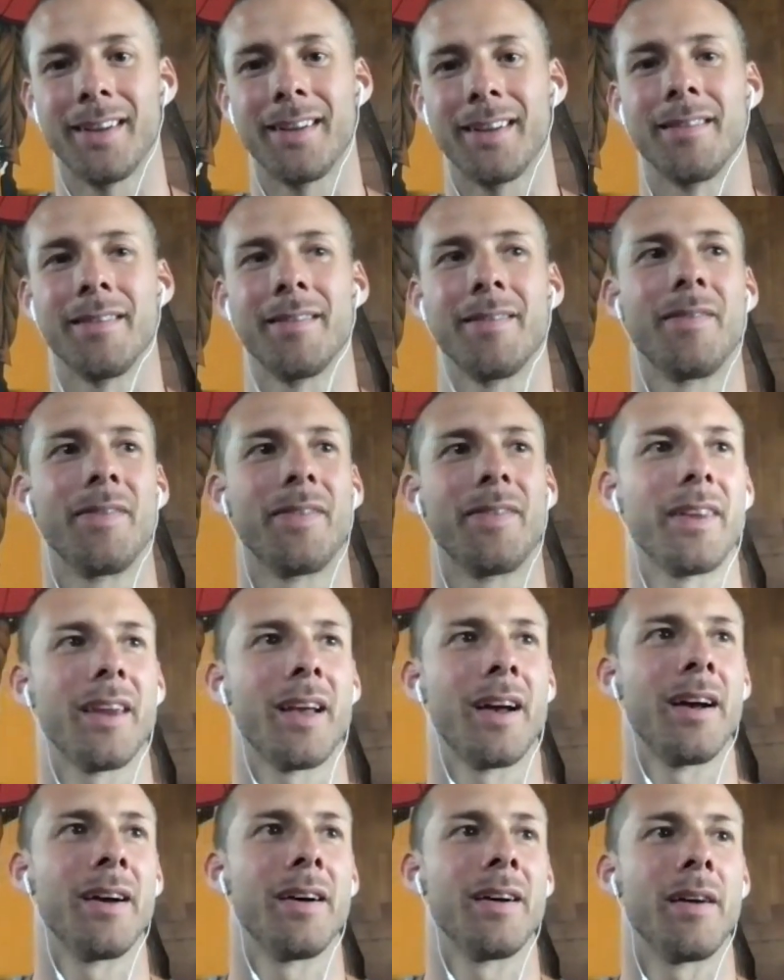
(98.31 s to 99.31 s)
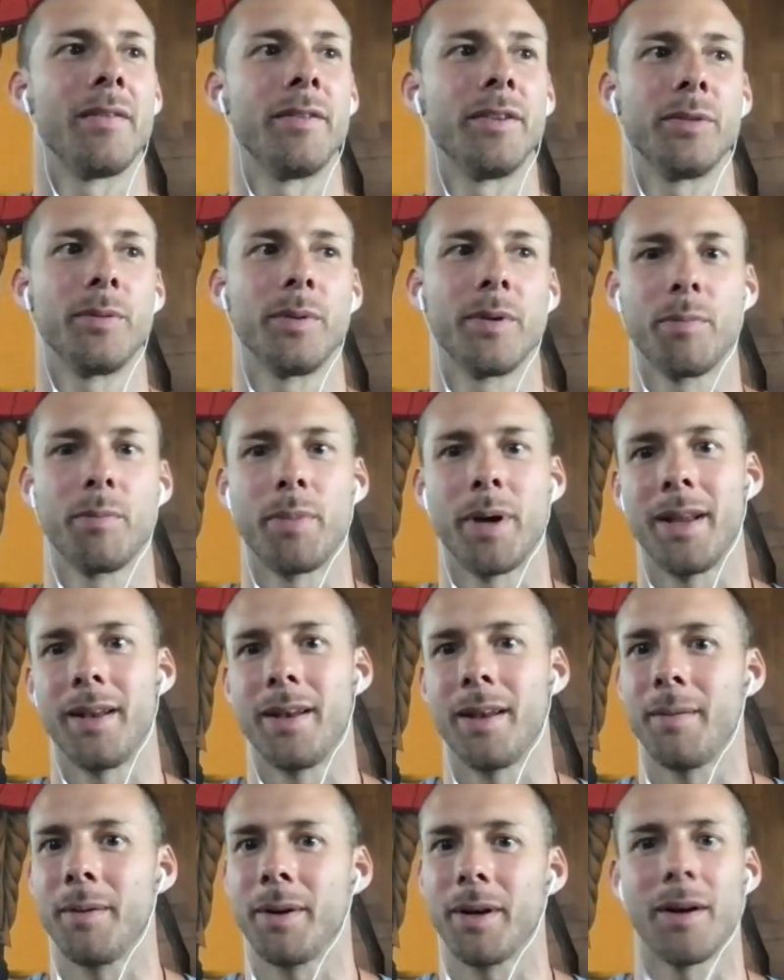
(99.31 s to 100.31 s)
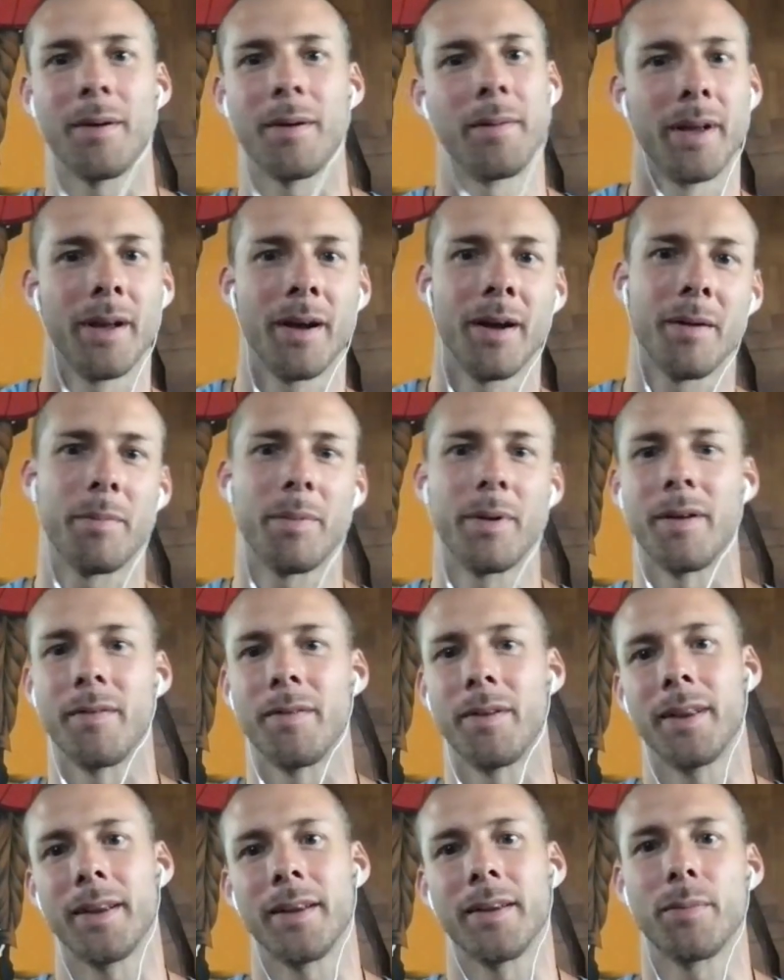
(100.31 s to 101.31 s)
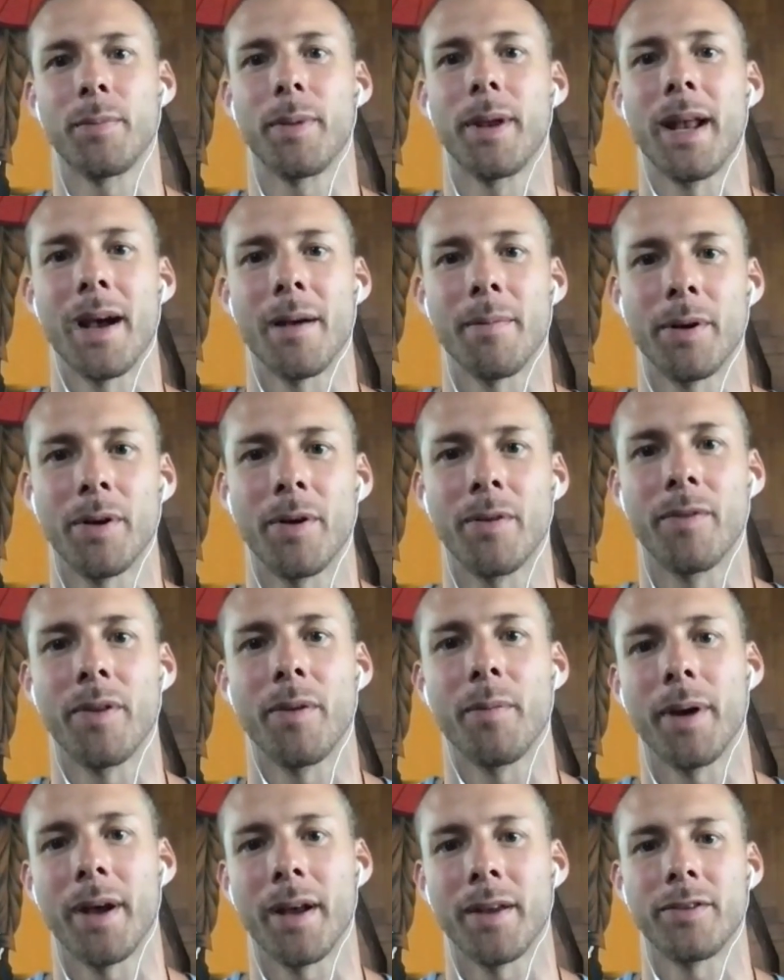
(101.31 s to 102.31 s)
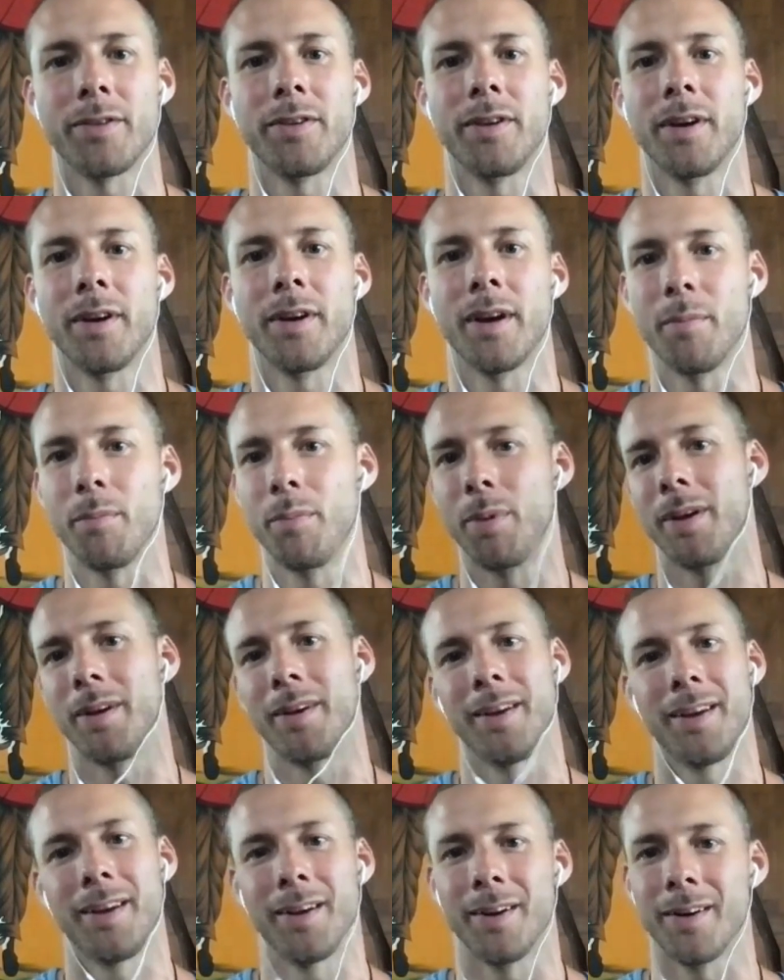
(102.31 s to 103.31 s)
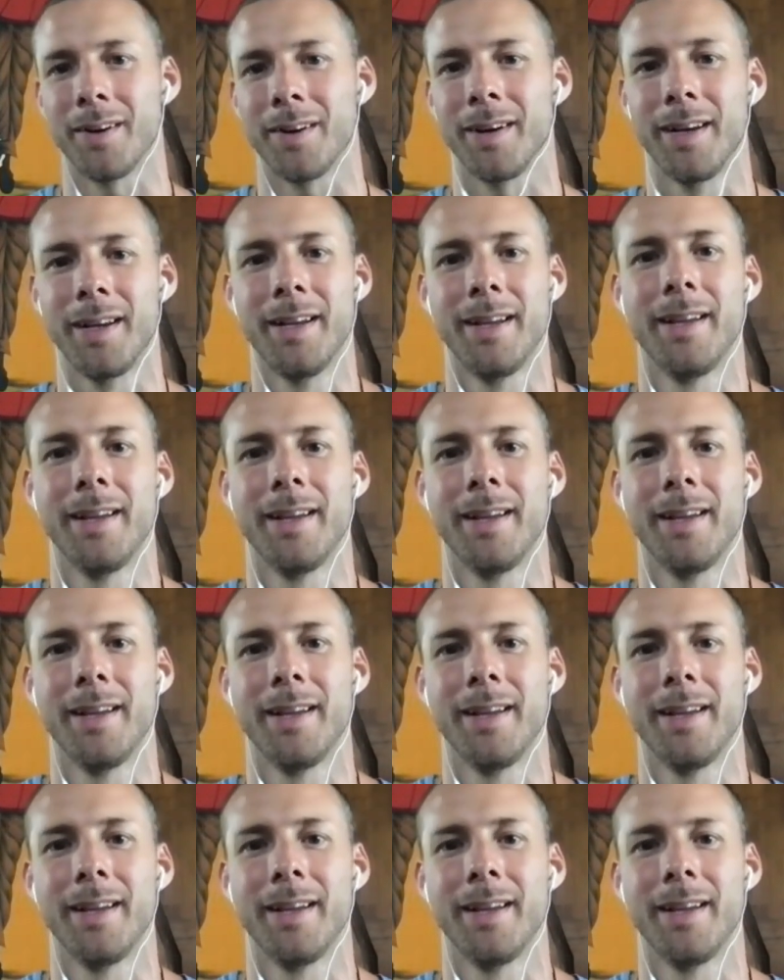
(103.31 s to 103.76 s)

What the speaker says: And obviously with the pandemic coming up and everything that's been happening over the past year, I've been here